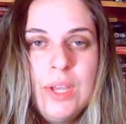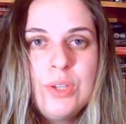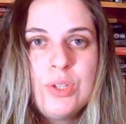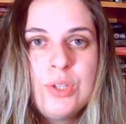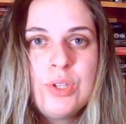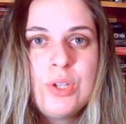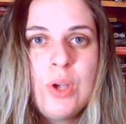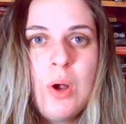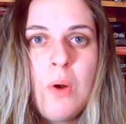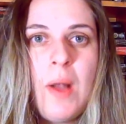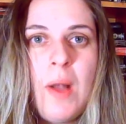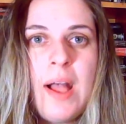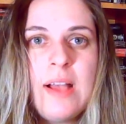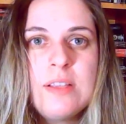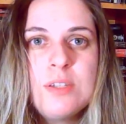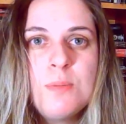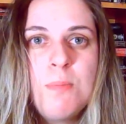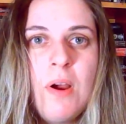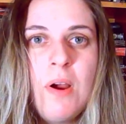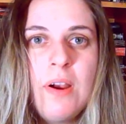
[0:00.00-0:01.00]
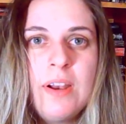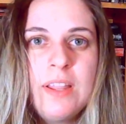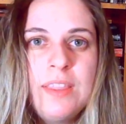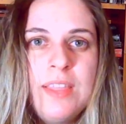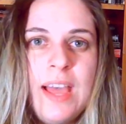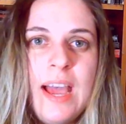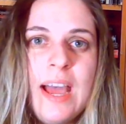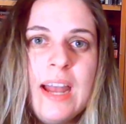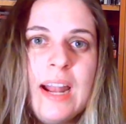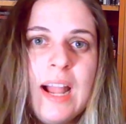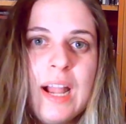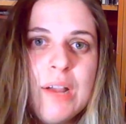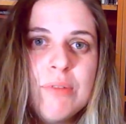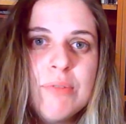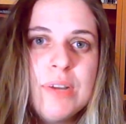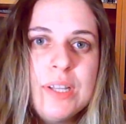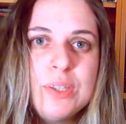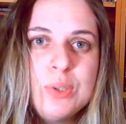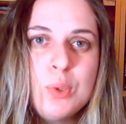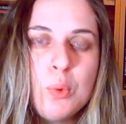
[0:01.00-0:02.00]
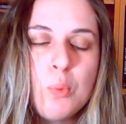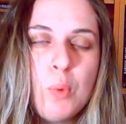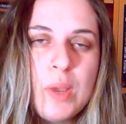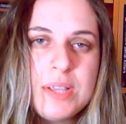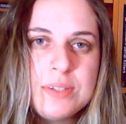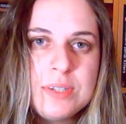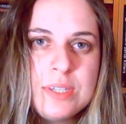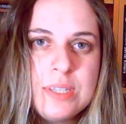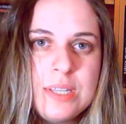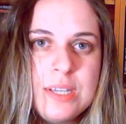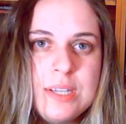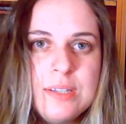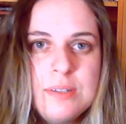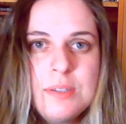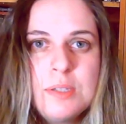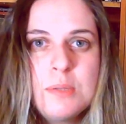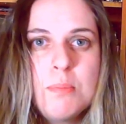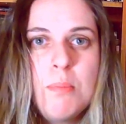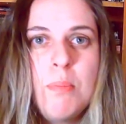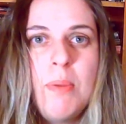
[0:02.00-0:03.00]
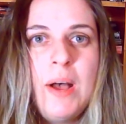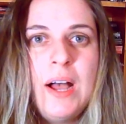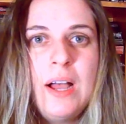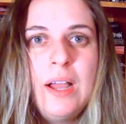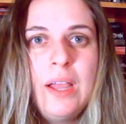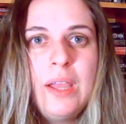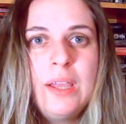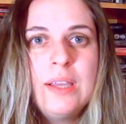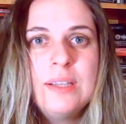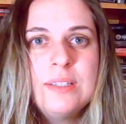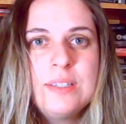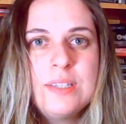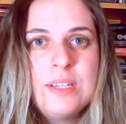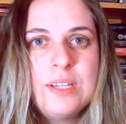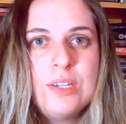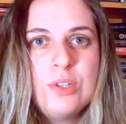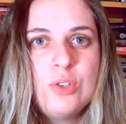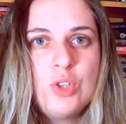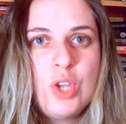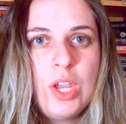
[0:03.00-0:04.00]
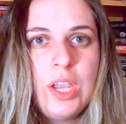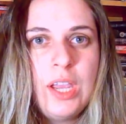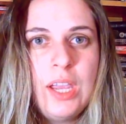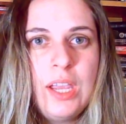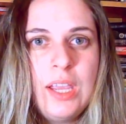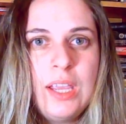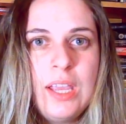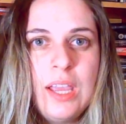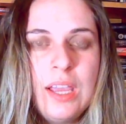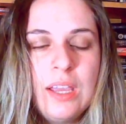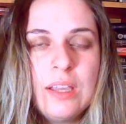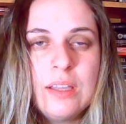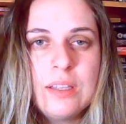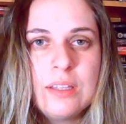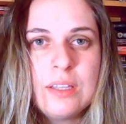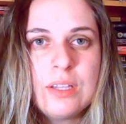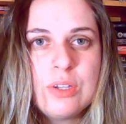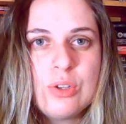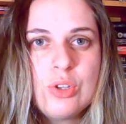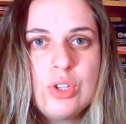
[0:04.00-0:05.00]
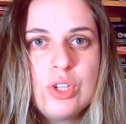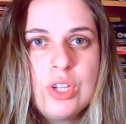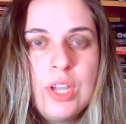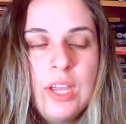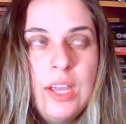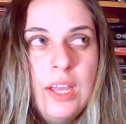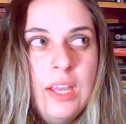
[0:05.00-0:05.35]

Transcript: So, as part of that, I read The Westies by TJ English.